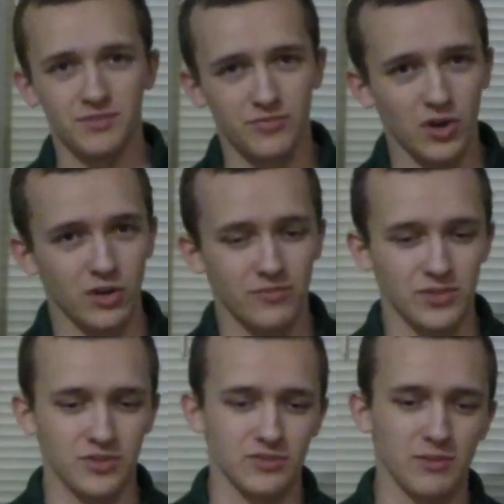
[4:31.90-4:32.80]
to frog
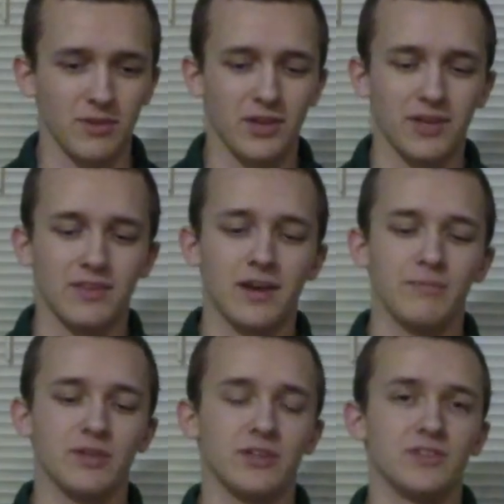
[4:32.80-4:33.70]
fishing or something like
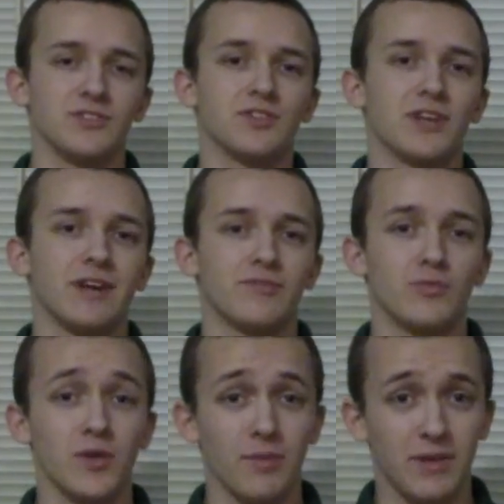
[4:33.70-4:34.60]
that, because you're going to have to
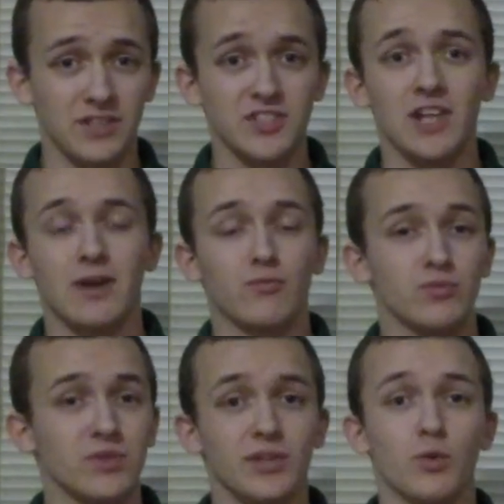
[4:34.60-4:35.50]
reel up that slack
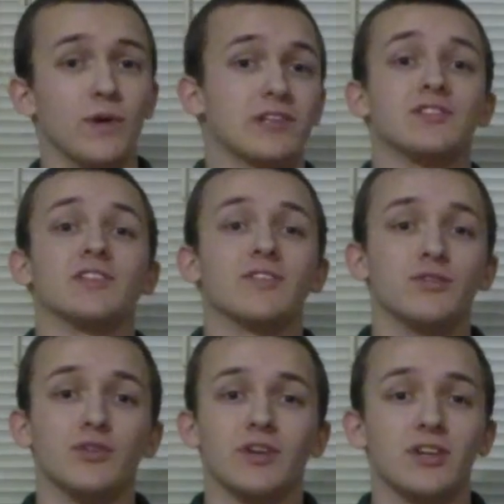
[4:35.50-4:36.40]
really quick to set
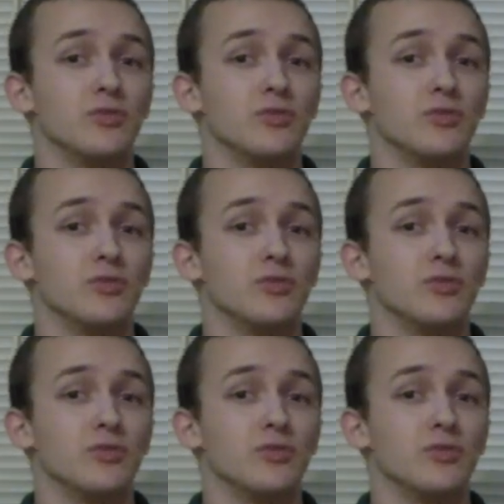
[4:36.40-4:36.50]
the hook,